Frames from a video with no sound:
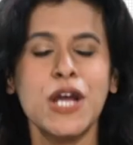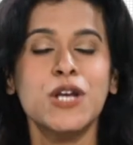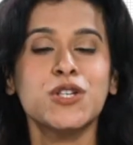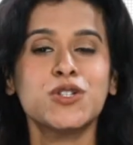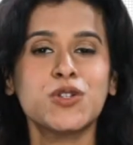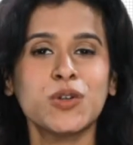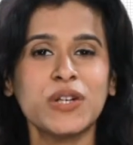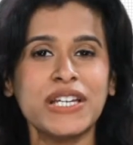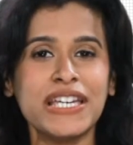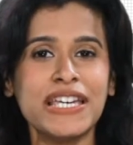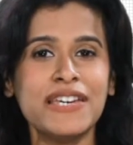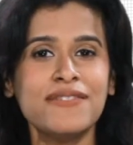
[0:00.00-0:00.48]

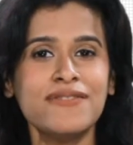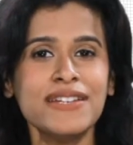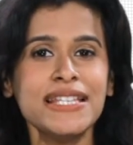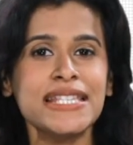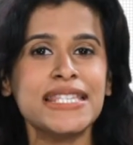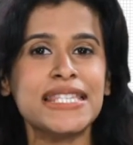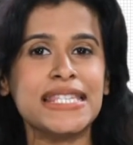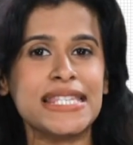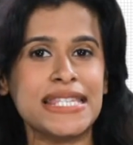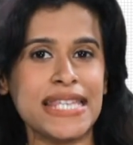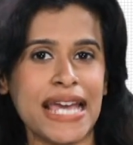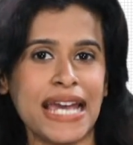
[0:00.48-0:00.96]
So
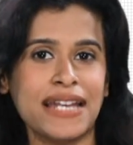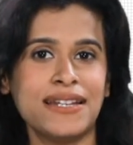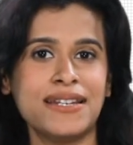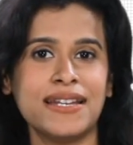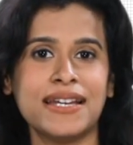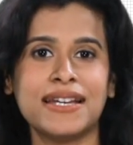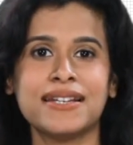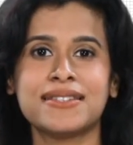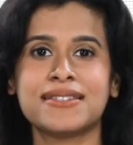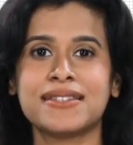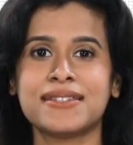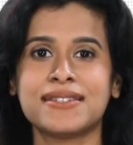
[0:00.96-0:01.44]
even Z
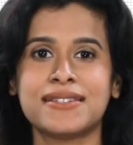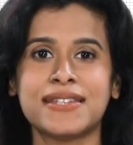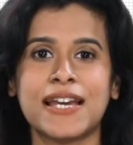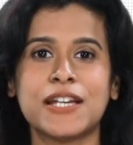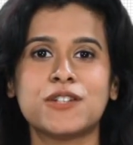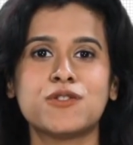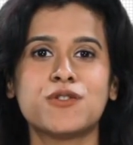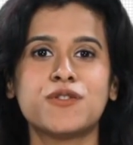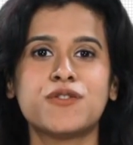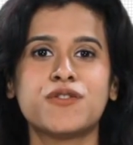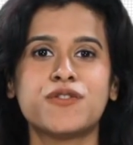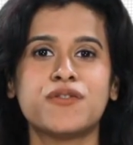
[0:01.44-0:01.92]
is a
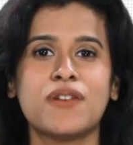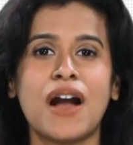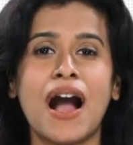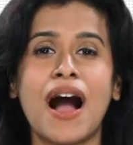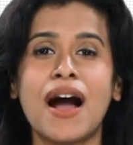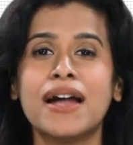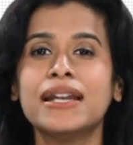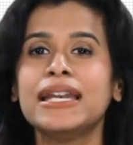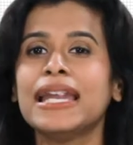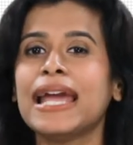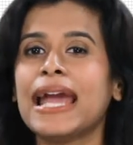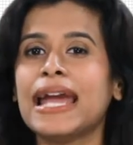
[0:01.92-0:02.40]
set of
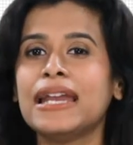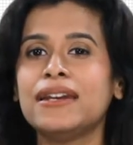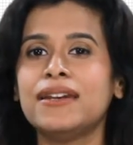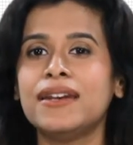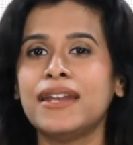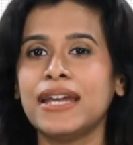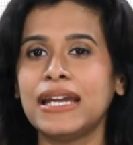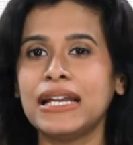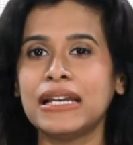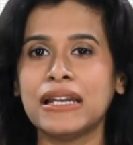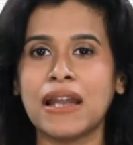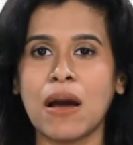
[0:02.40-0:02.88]

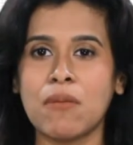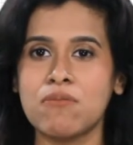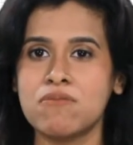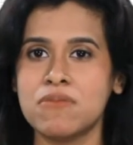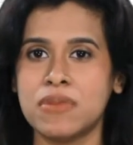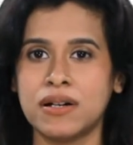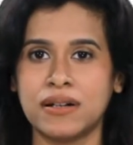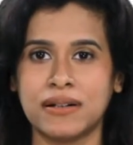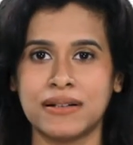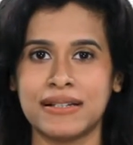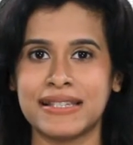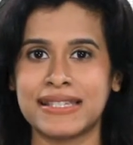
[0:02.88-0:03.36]
unending
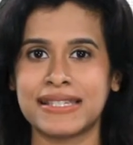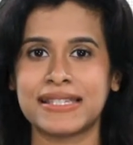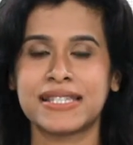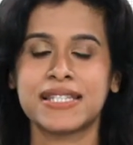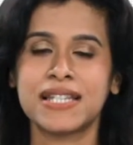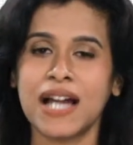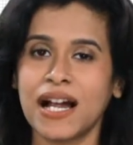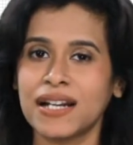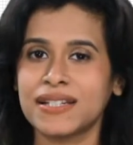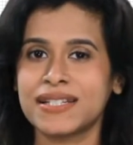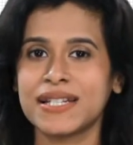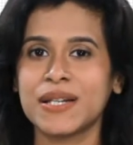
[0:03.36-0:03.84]
numbers
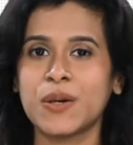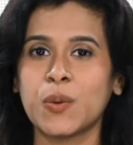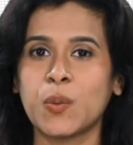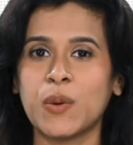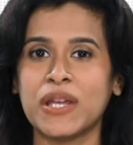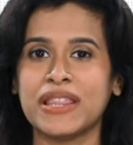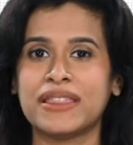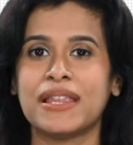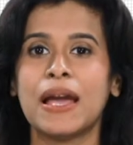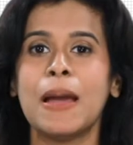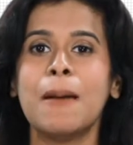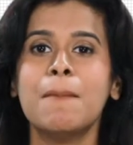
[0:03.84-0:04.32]
starting
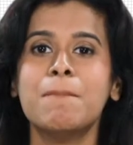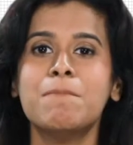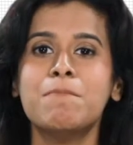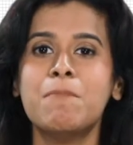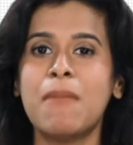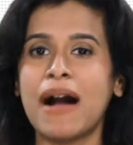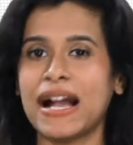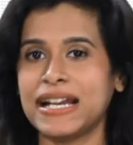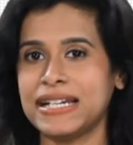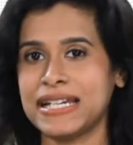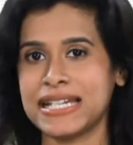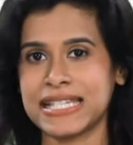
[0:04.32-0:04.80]
with
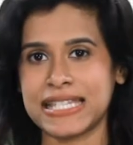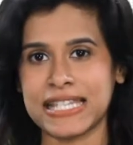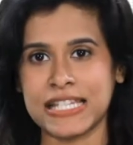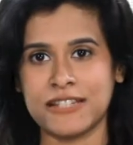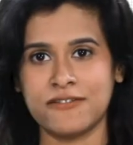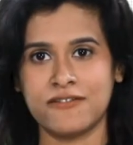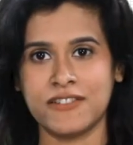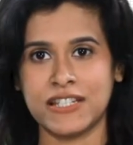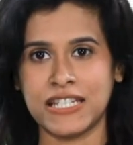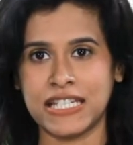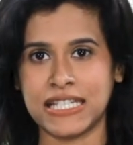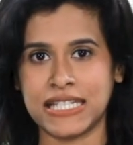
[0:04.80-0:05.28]
minus
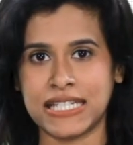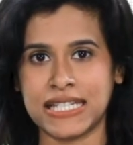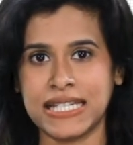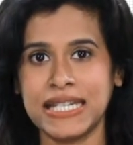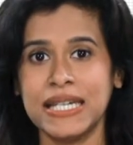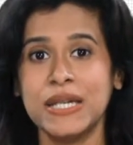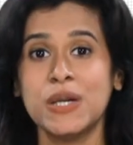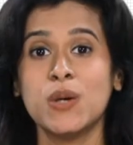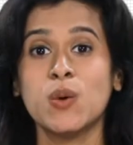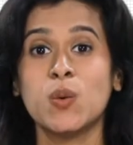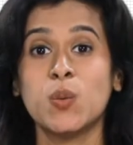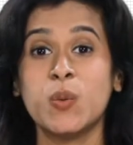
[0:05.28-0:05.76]

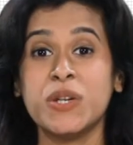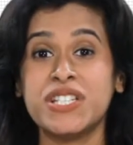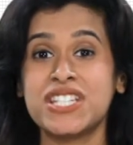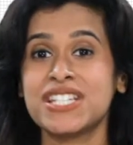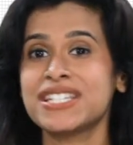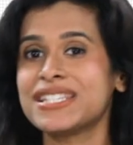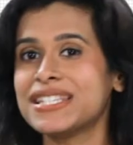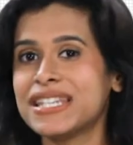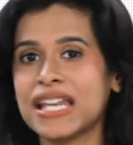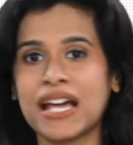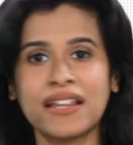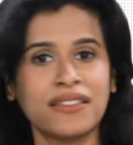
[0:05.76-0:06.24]
infinity, which
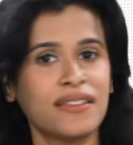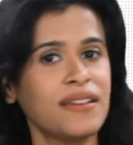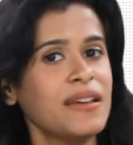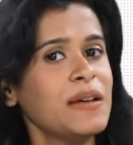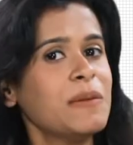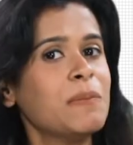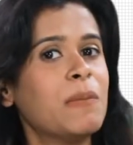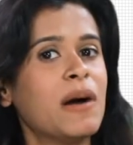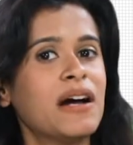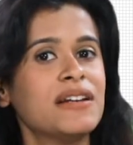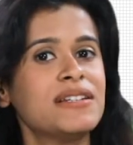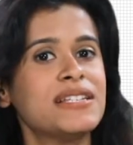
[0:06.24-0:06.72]
is
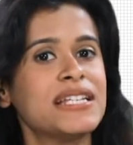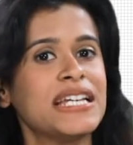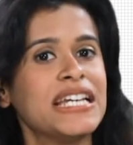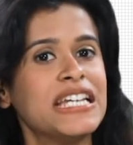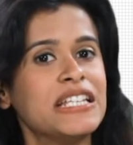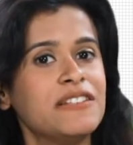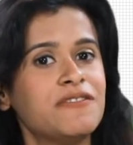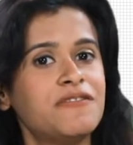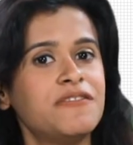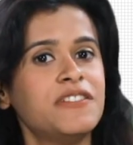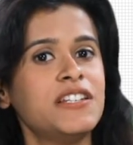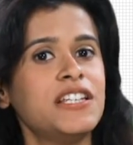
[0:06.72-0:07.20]
nothing but
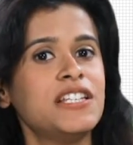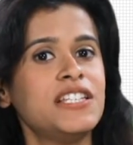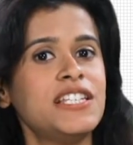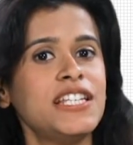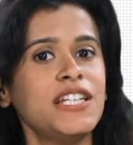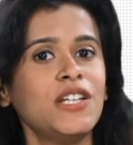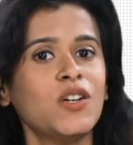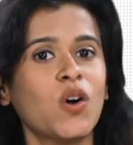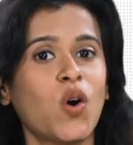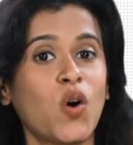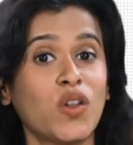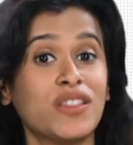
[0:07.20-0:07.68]

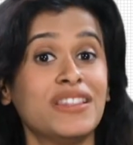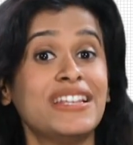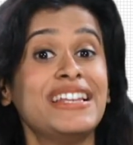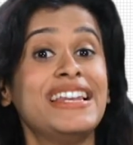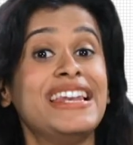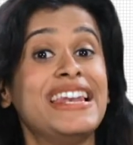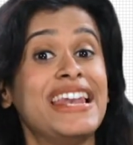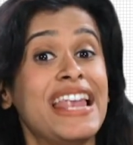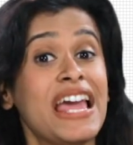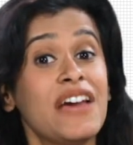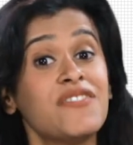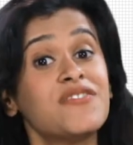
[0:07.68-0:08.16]
infinity on the
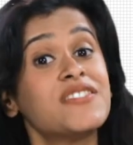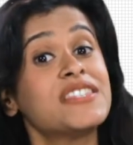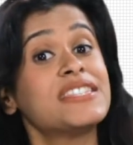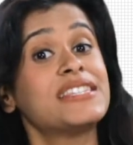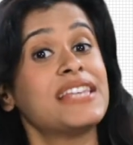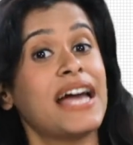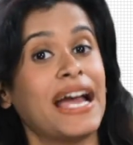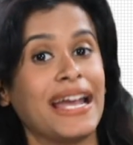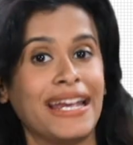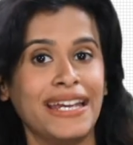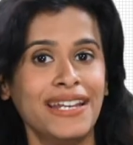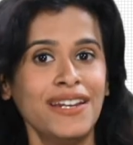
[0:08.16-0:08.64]
left
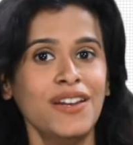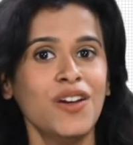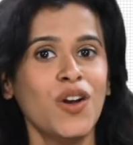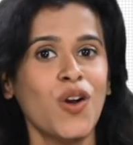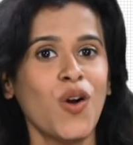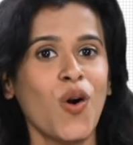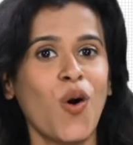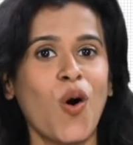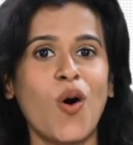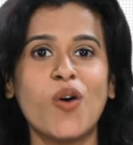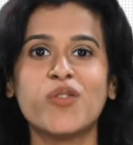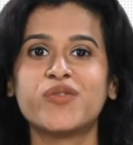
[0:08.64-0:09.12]
side
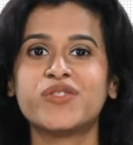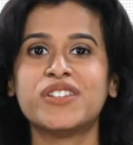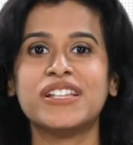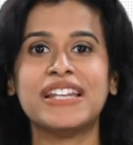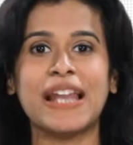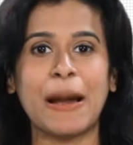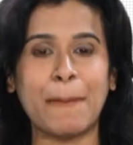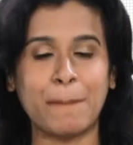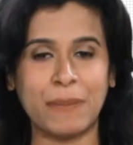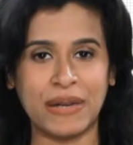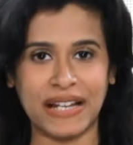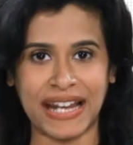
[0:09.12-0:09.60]
of the
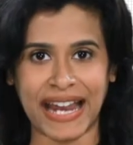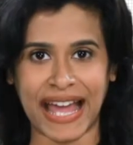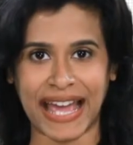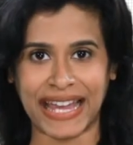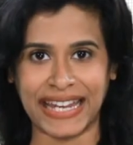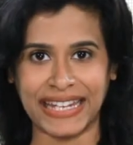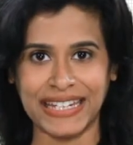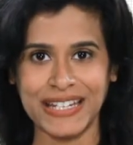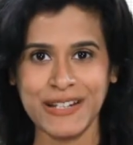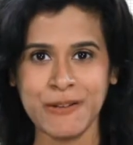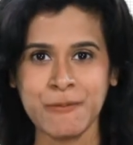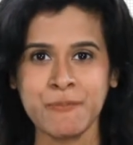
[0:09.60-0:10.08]
number
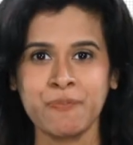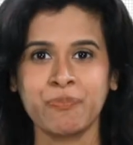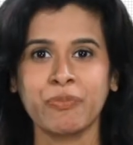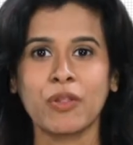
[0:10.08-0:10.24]
line,